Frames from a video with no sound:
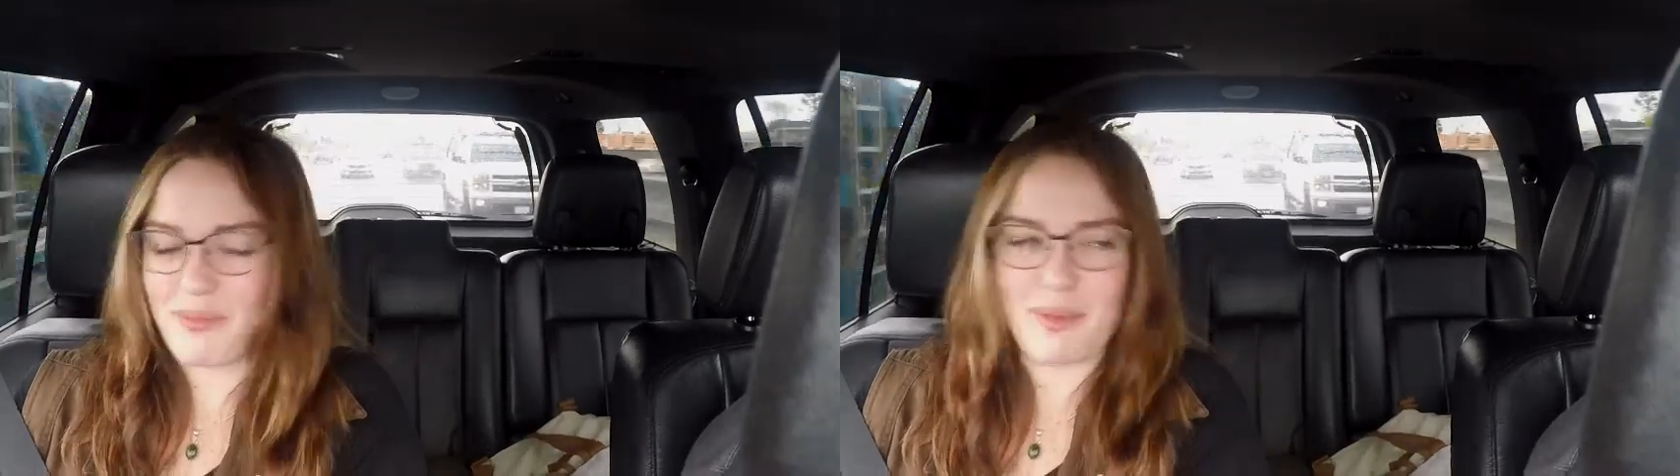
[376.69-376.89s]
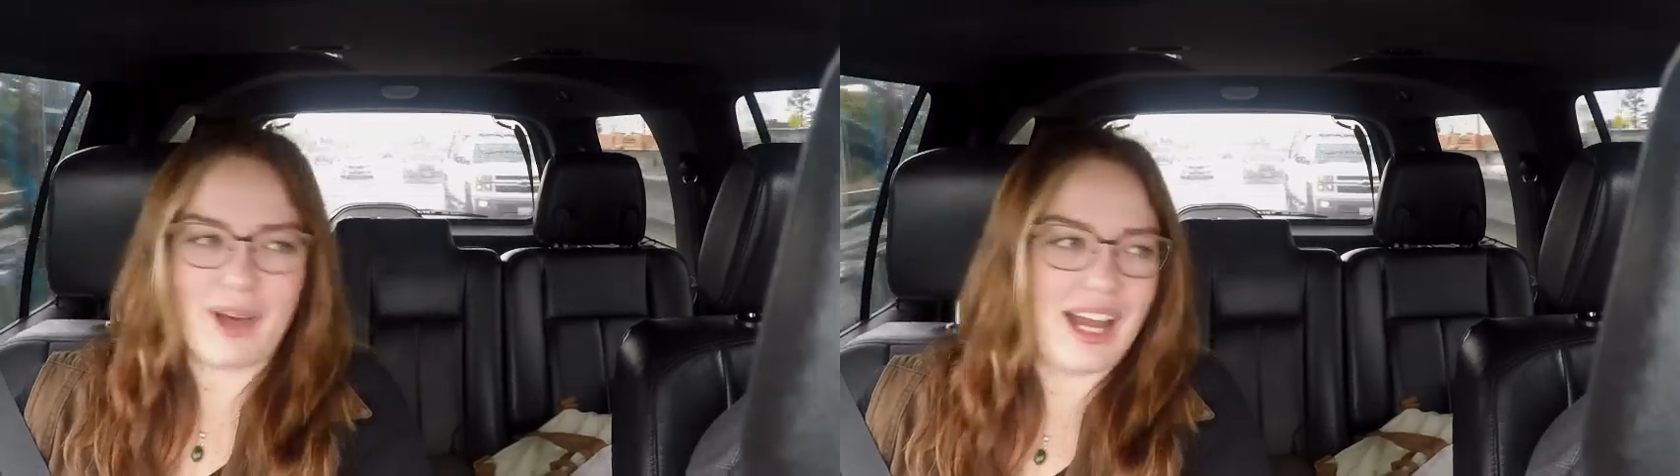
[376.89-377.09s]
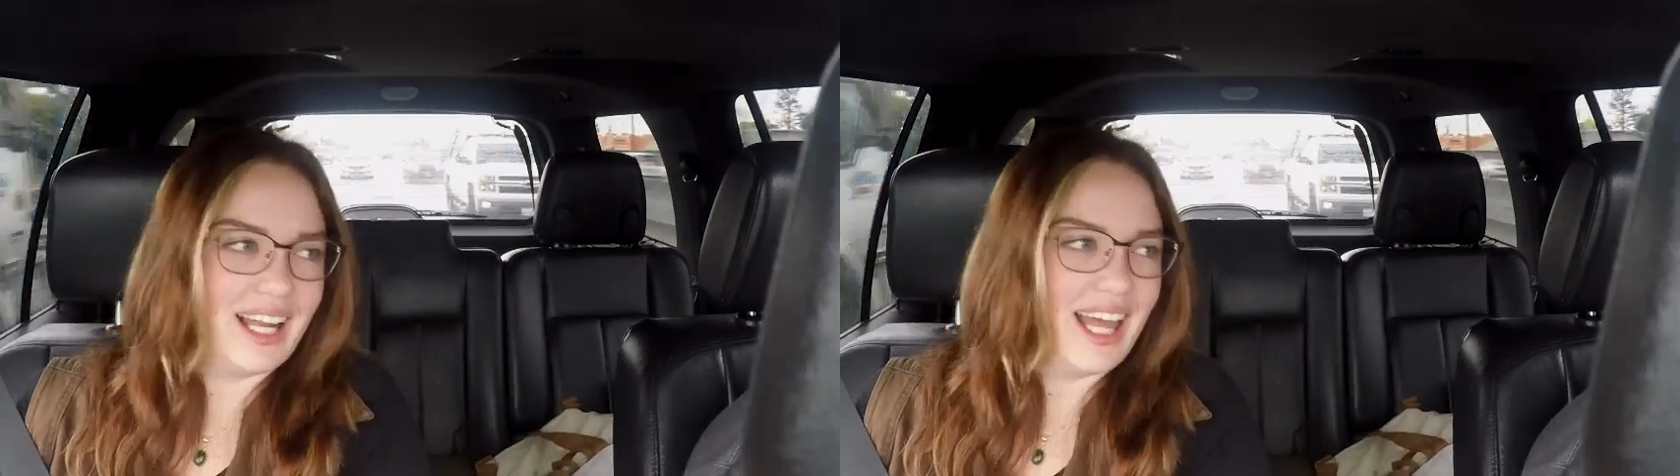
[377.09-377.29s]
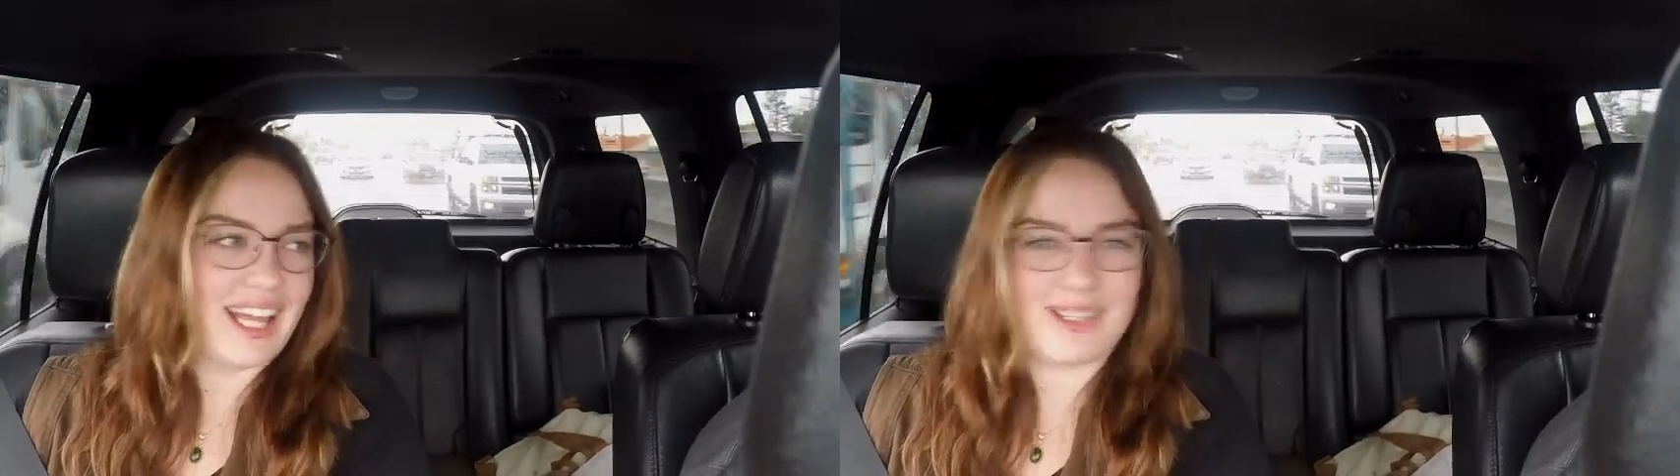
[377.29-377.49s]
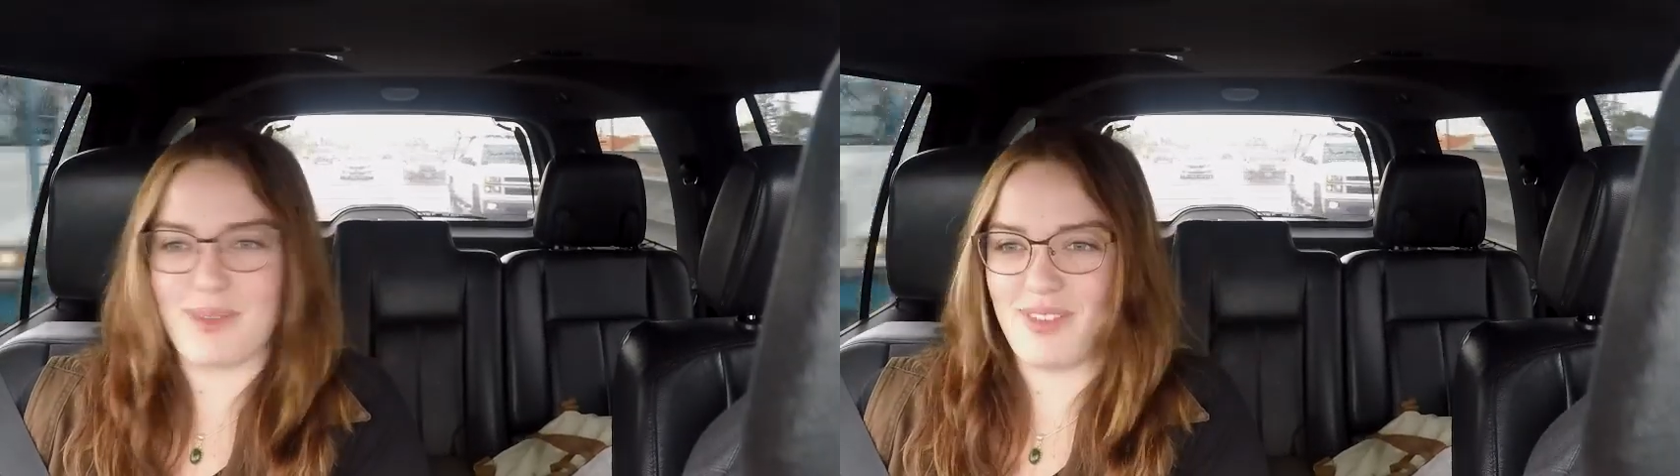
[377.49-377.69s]
my body
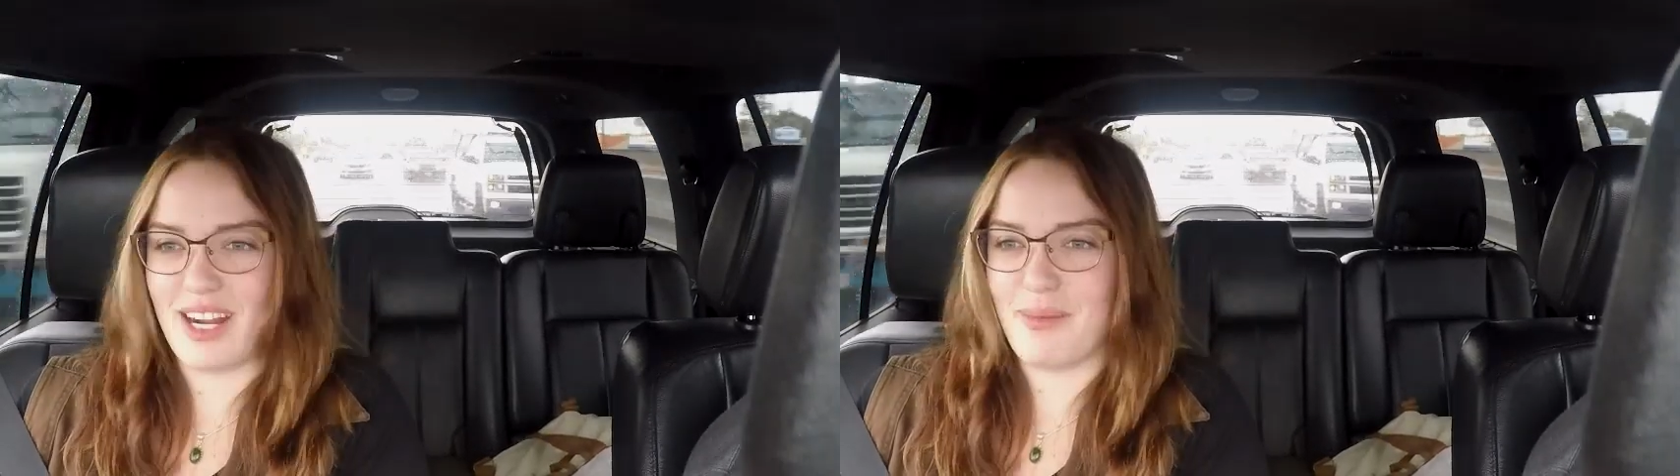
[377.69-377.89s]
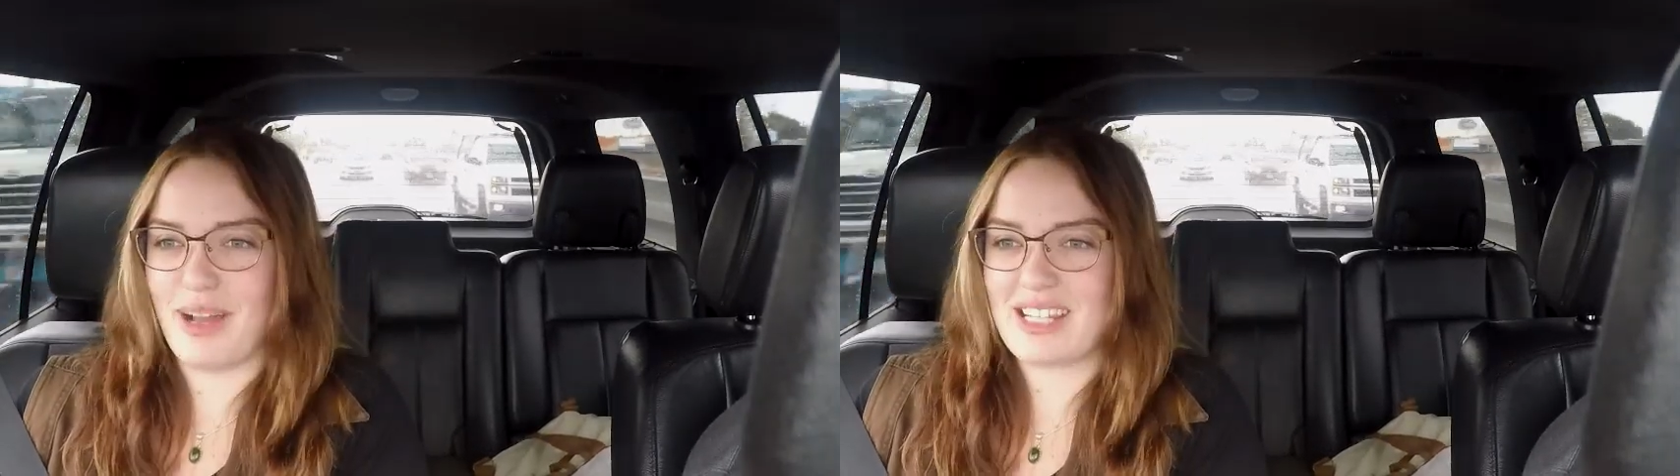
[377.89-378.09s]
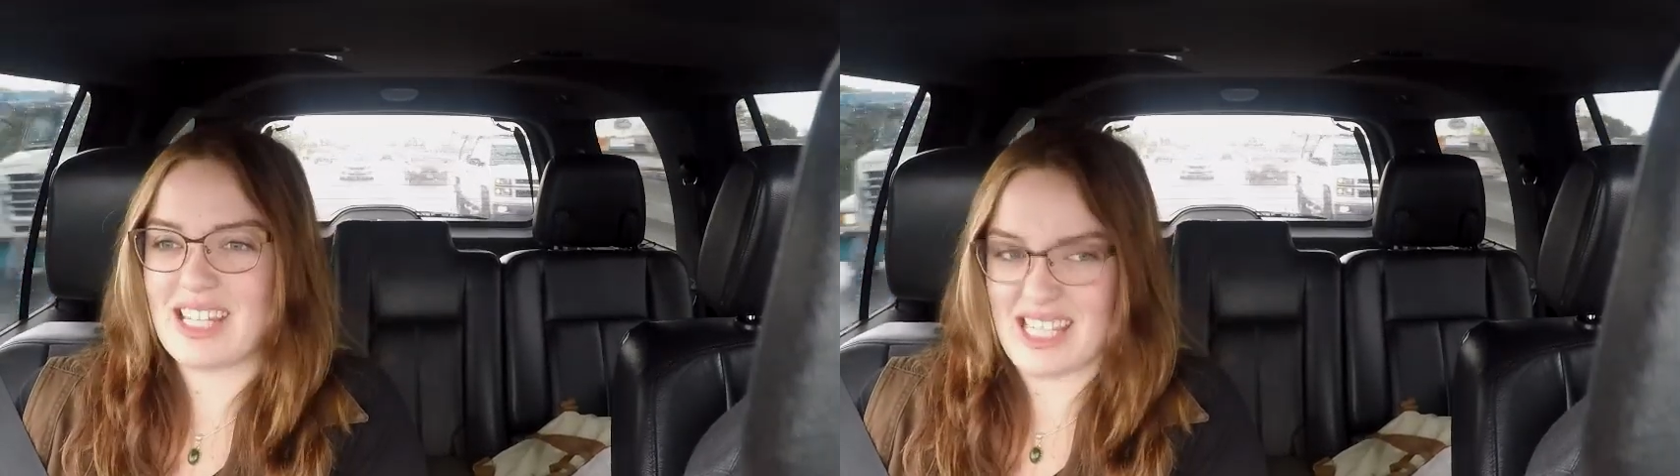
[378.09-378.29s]
likes me very much.